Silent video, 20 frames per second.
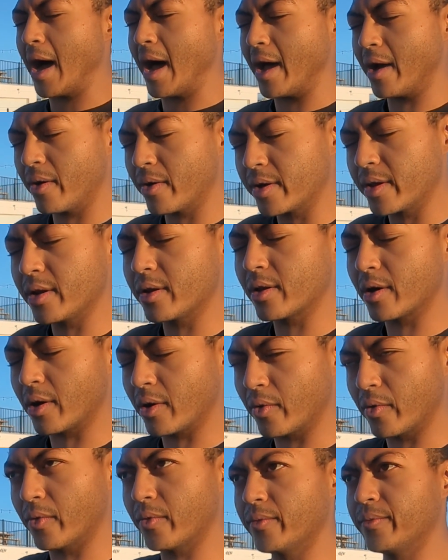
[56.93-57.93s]
I already
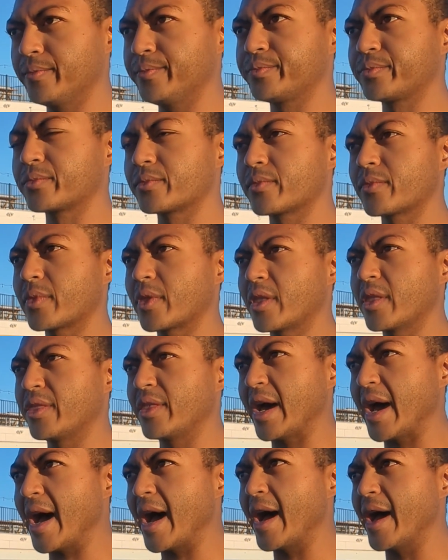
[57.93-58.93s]
know
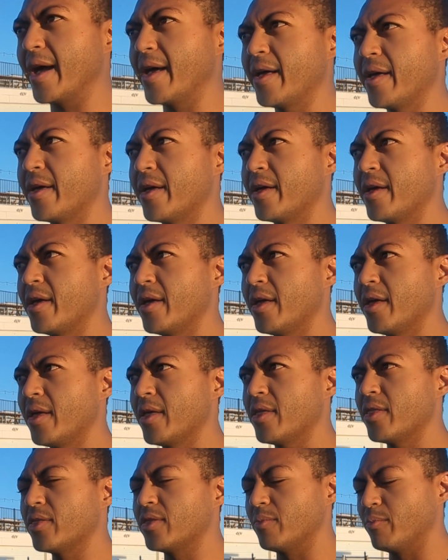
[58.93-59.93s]
that
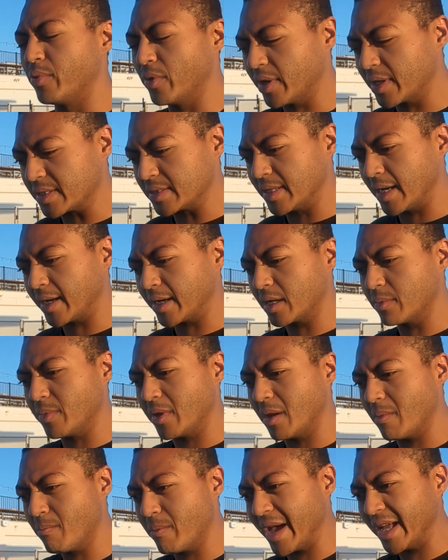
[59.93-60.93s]
the book is not going to
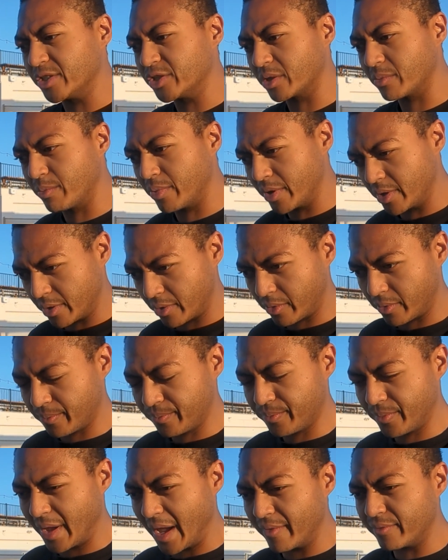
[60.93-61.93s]
be a magic pill.
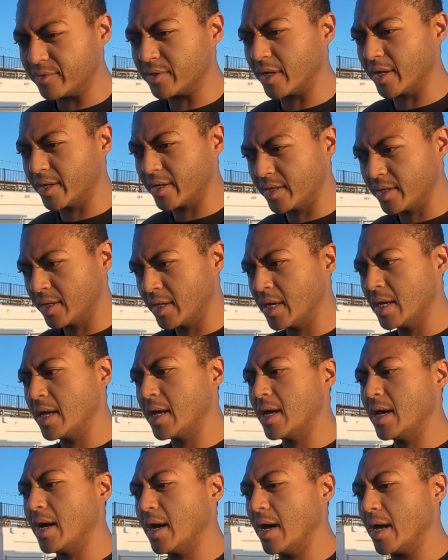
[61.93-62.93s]
I've done
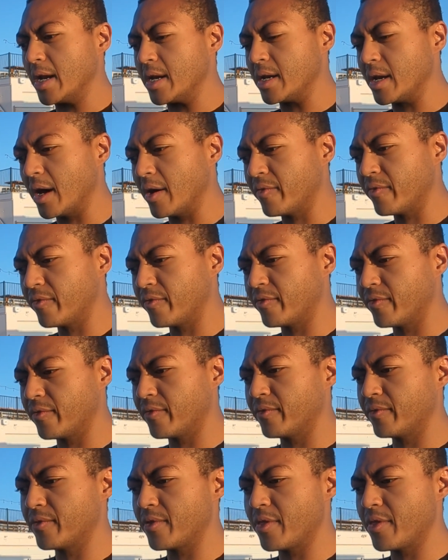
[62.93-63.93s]

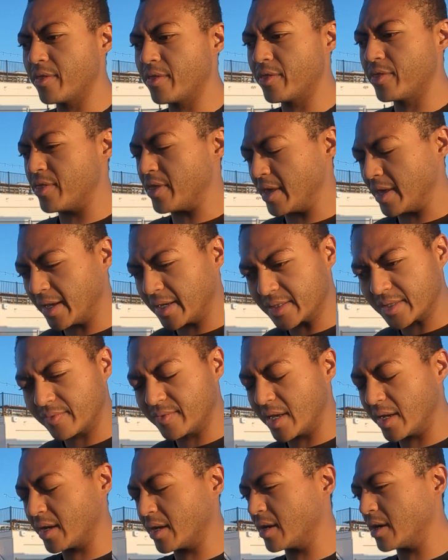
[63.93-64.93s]
enough things, I've
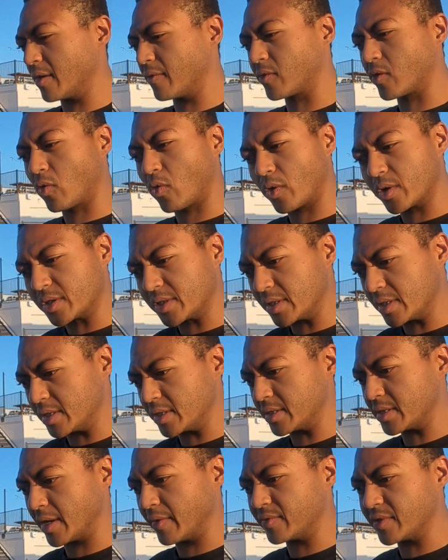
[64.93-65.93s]
taken enough
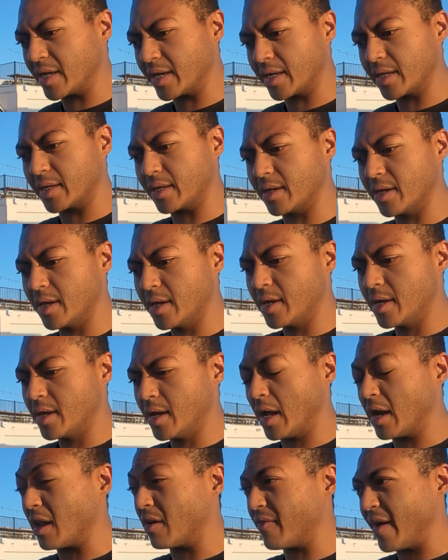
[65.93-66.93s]
courses, I've taken
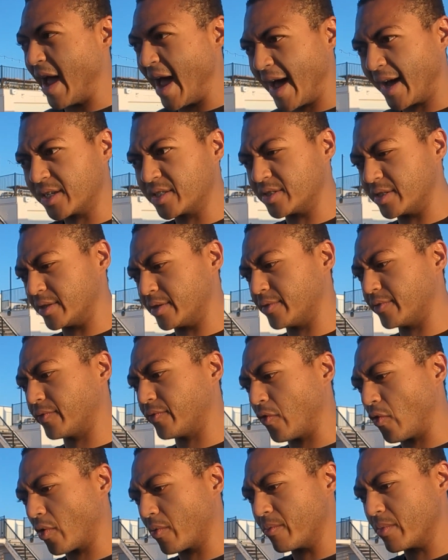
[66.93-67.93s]
enough action
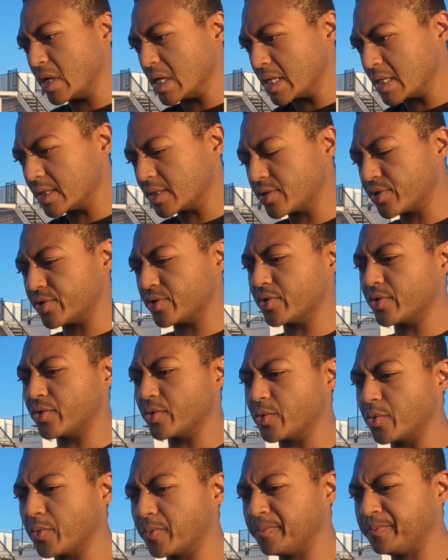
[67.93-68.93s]
for me
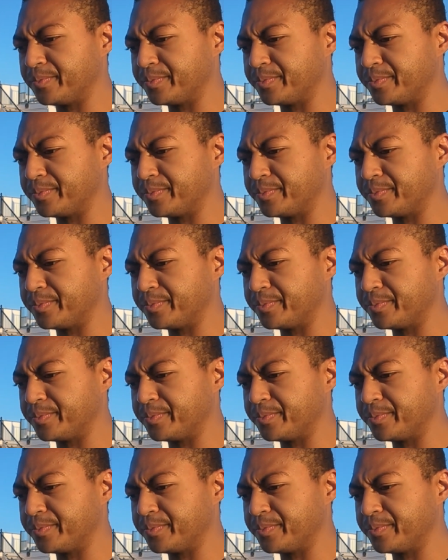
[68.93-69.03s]
to